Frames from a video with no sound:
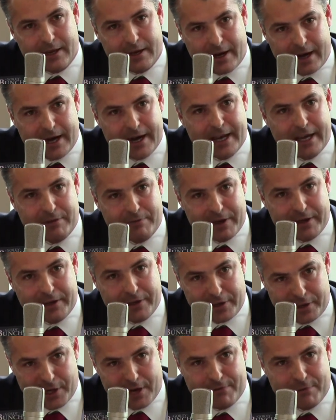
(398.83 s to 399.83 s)
I have
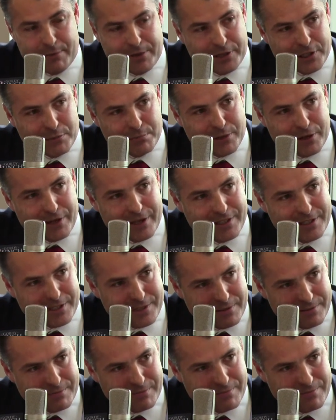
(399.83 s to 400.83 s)
a government
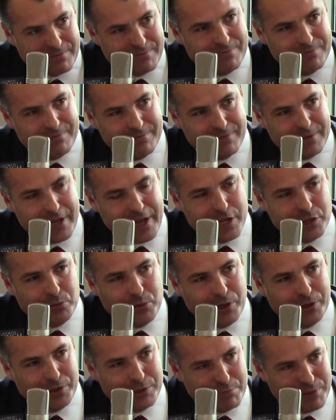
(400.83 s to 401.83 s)
experience as
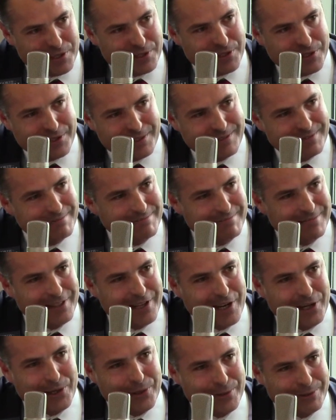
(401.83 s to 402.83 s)
well as business.
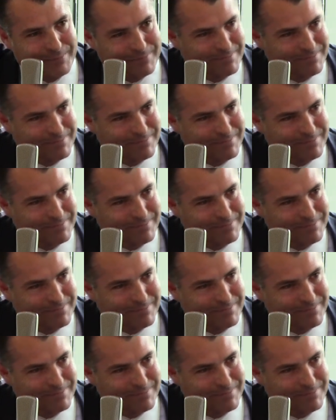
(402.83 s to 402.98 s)
Thank you.